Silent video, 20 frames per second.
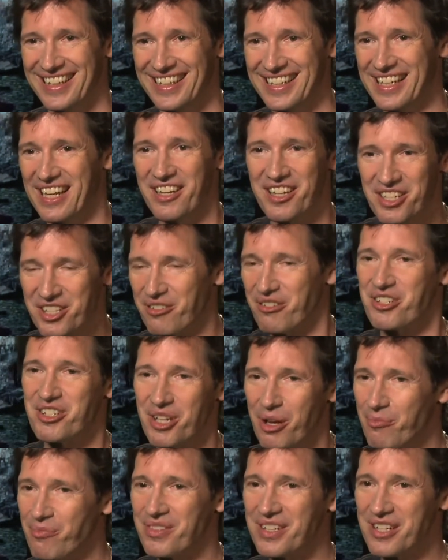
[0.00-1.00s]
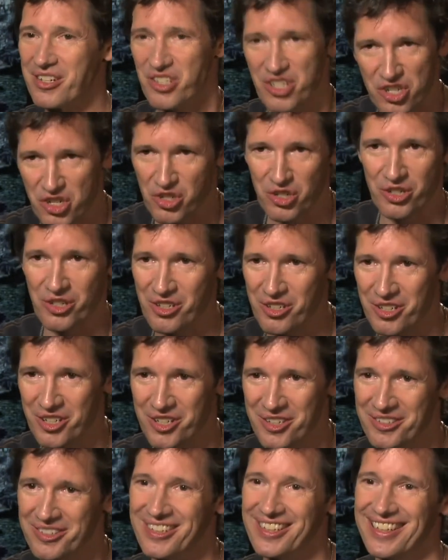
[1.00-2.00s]
Because there are some things she shouldn't
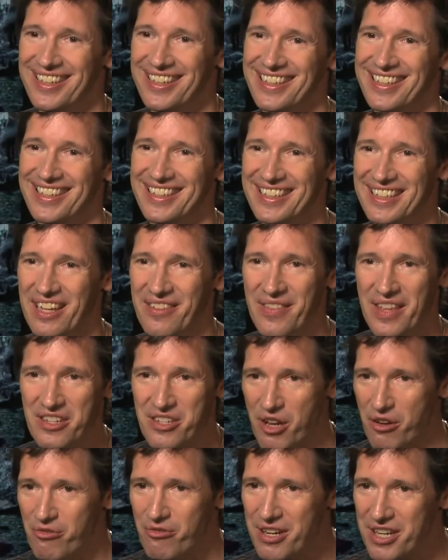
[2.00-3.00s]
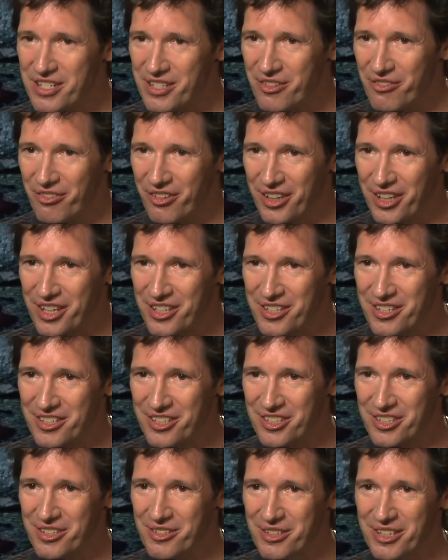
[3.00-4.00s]
do, and there's no reason for her to
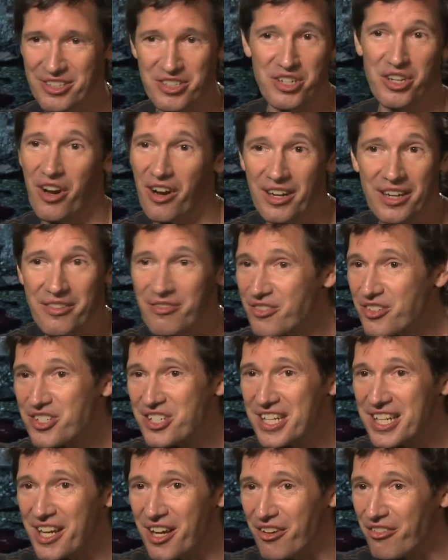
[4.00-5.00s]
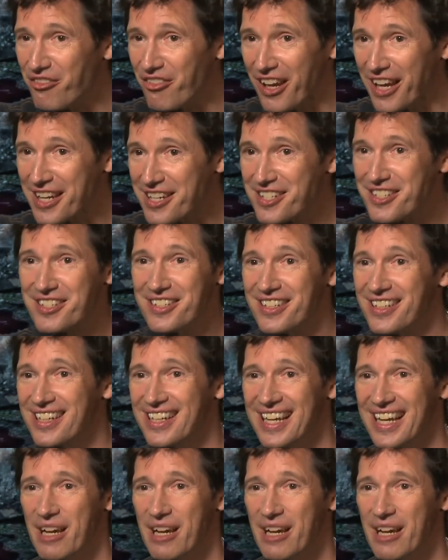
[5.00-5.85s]
do, because you can't even see her face.